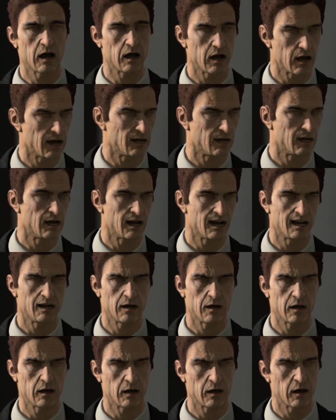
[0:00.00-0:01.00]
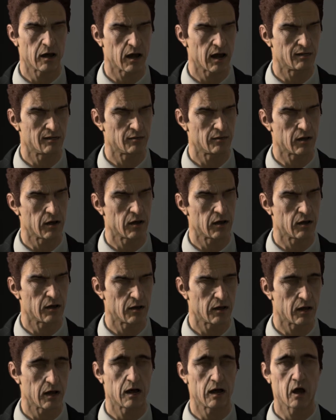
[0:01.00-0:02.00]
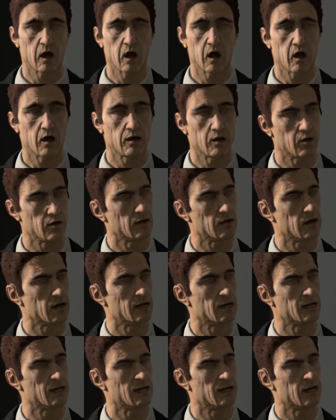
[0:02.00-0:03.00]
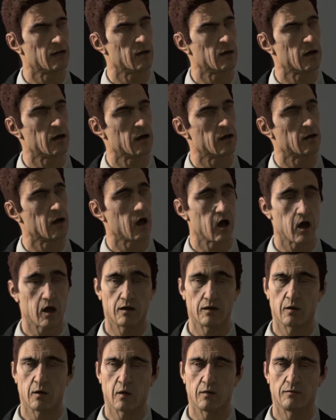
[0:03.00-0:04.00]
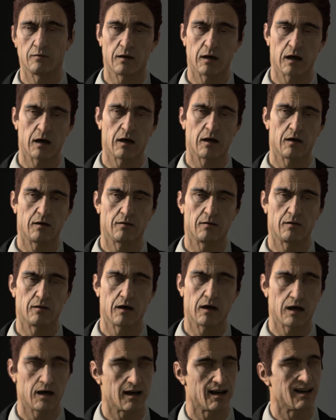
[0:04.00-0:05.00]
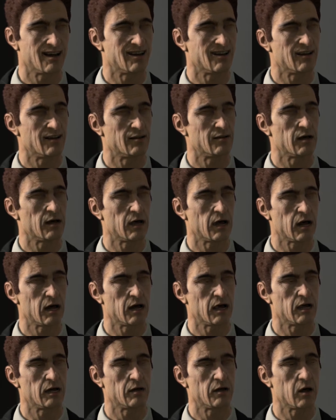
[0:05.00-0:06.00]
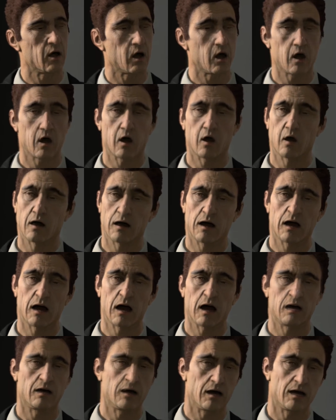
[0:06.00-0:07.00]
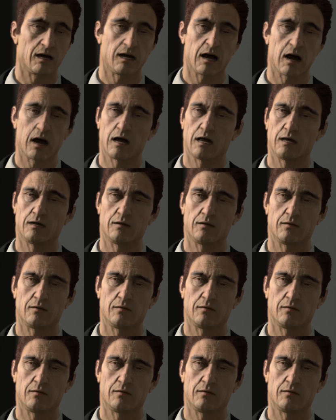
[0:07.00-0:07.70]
All right, next question we have for you is, who would you like to see win Author of the Year? Stephen King or Elie Wiesel?